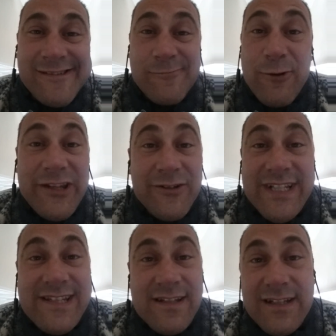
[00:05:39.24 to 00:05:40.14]
Whether
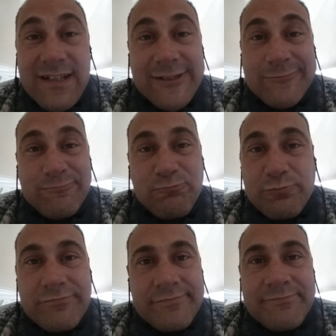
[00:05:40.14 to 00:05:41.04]
it's
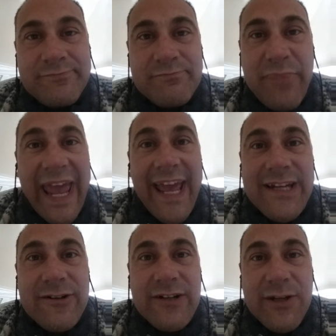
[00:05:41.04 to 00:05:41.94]

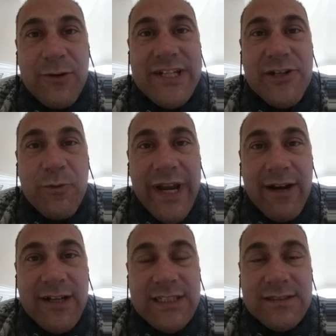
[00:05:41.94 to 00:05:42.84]
pandering to what you're
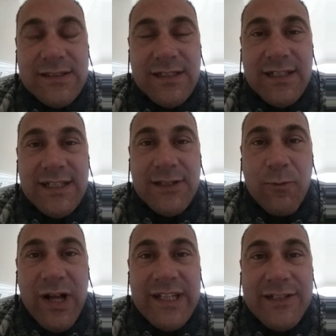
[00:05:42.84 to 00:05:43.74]
wearing
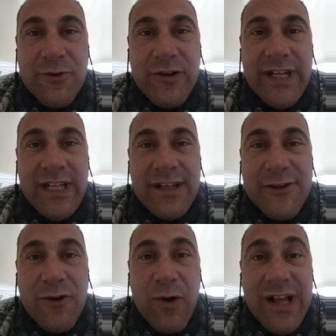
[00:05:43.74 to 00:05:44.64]
while ignoring
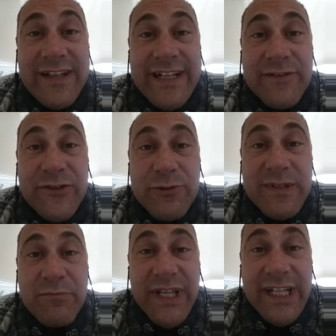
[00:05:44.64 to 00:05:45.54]
the quality of
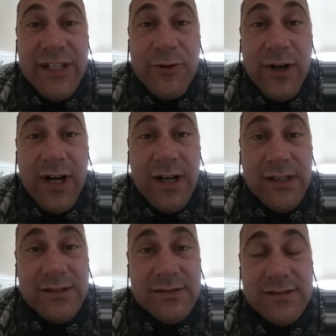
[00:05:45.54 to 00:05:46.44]
human being you
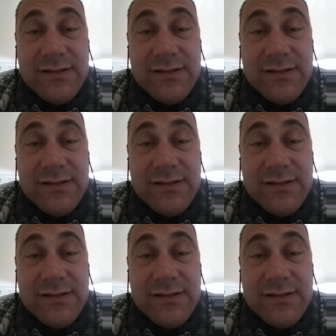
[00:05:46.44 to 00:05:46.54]
are.